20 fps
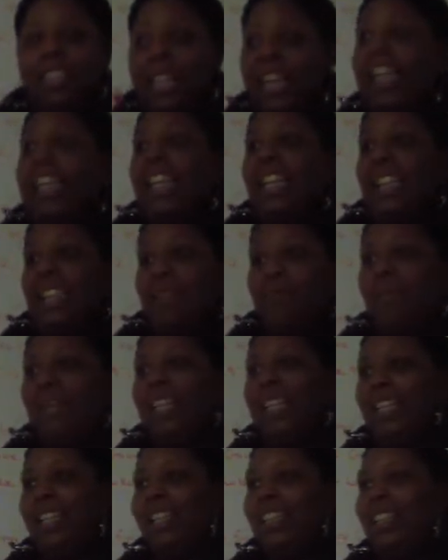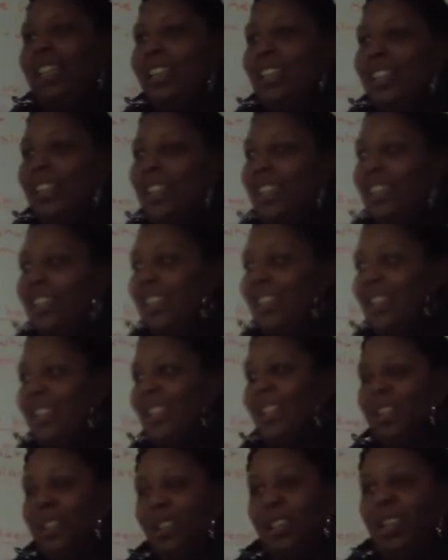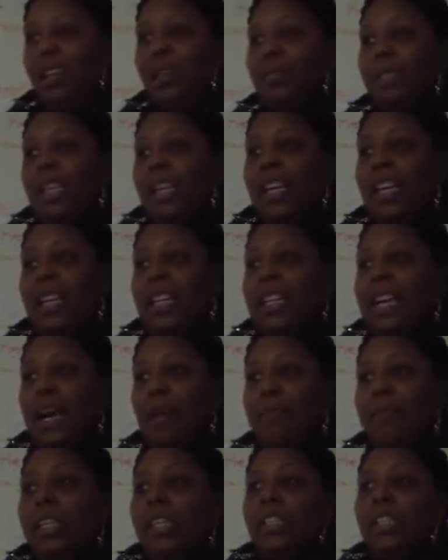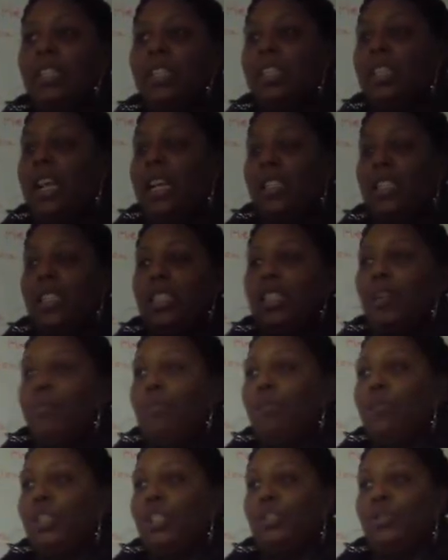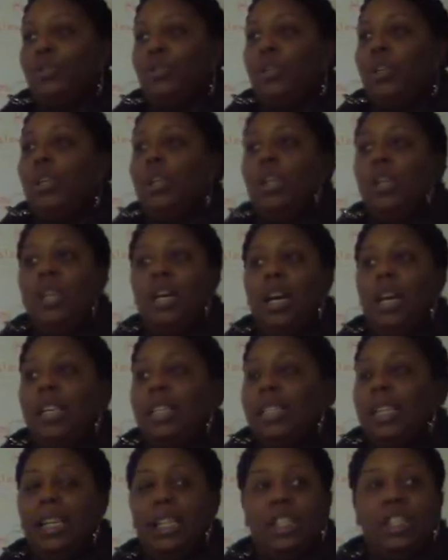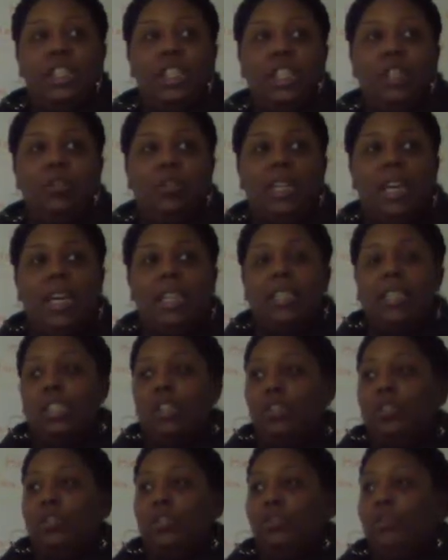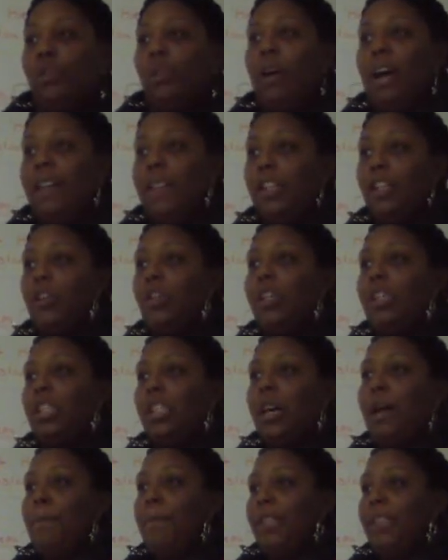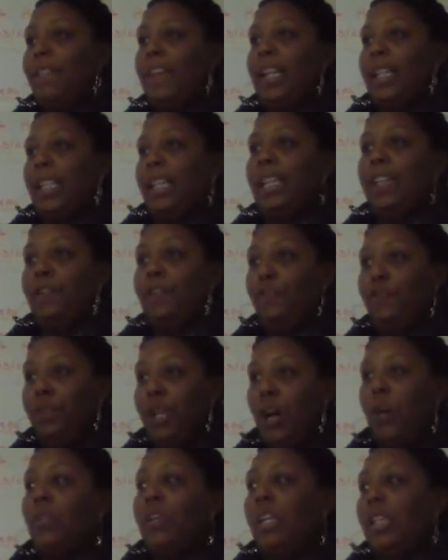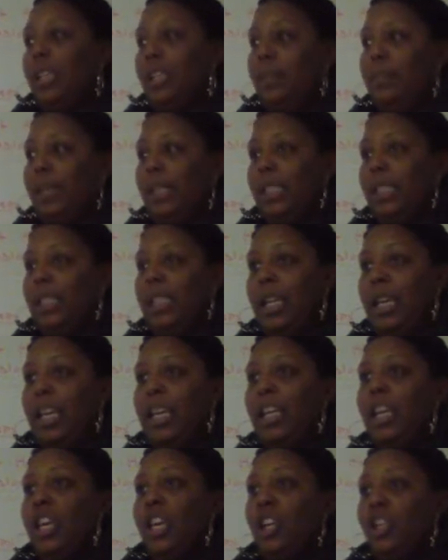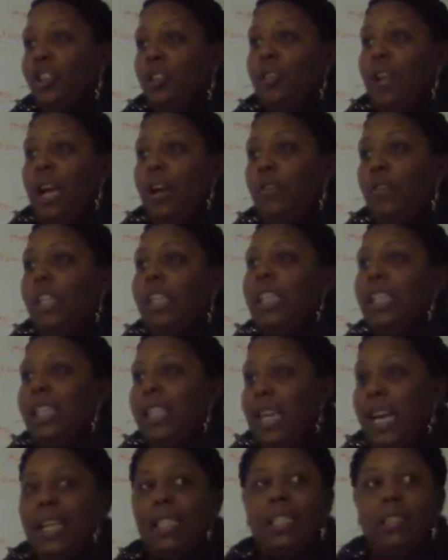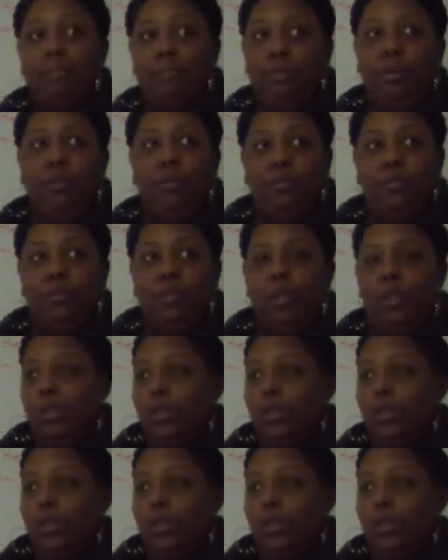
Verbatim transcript: You know what I'm saying? Not to support your addiction or not so you don't have to go get a job, but the fact that if you don't get any money today, you're not going to eat. That's broke.